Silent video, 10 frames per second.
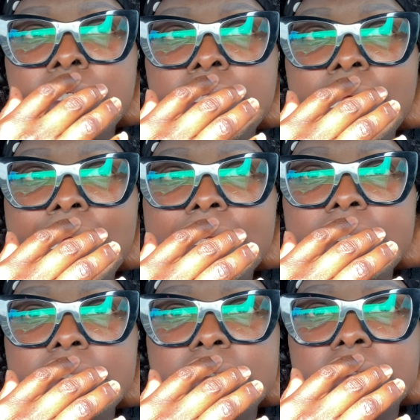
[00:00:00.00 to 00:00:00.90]

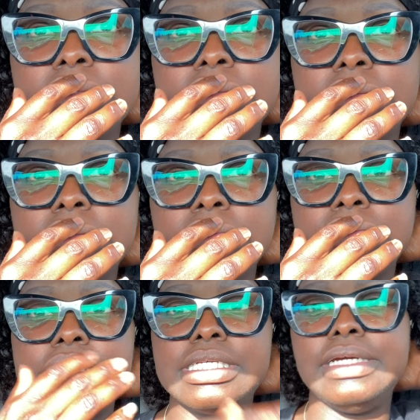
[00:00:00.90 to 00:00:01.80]
like,
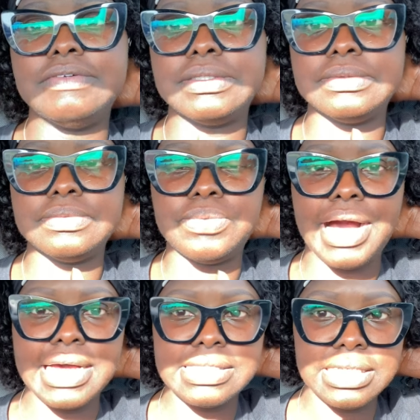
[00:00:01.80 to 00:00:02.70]
was it even
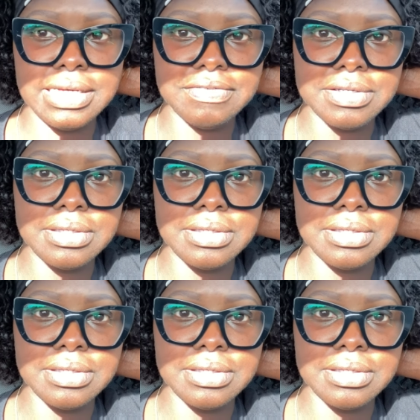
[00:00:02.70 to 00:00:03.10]
wise to even,